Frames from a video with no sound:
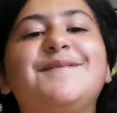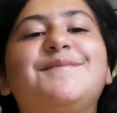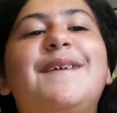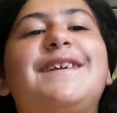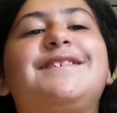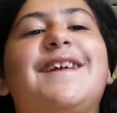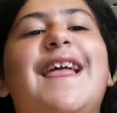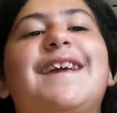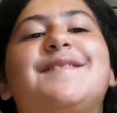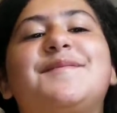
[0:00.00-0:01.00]
Make sure to
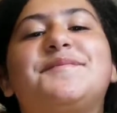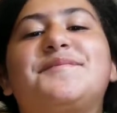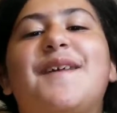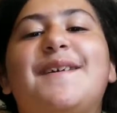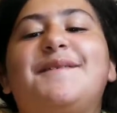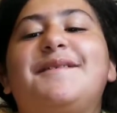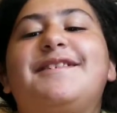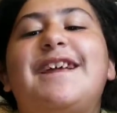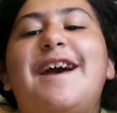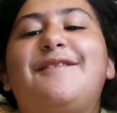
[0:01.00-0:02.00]
like and subscribe
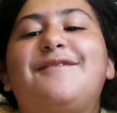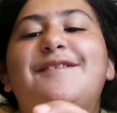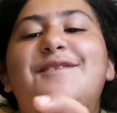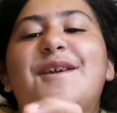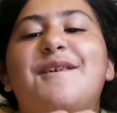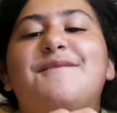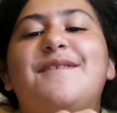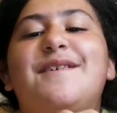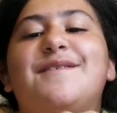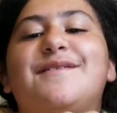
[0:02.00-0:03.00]
to Jedi for toy
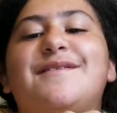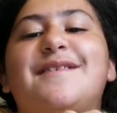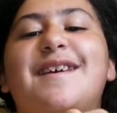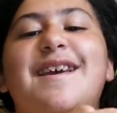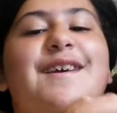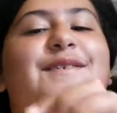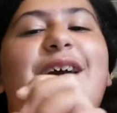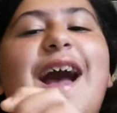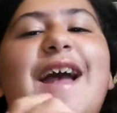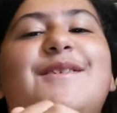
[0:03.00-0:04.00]
reviews.
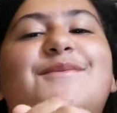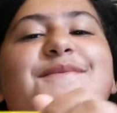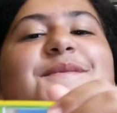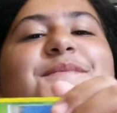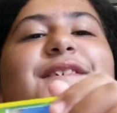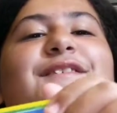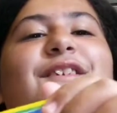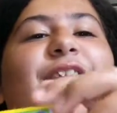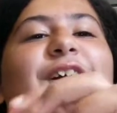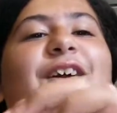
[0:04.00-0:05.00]
You. I ripped this
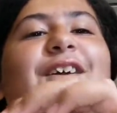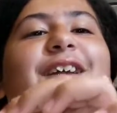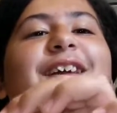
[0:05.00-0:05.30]
card.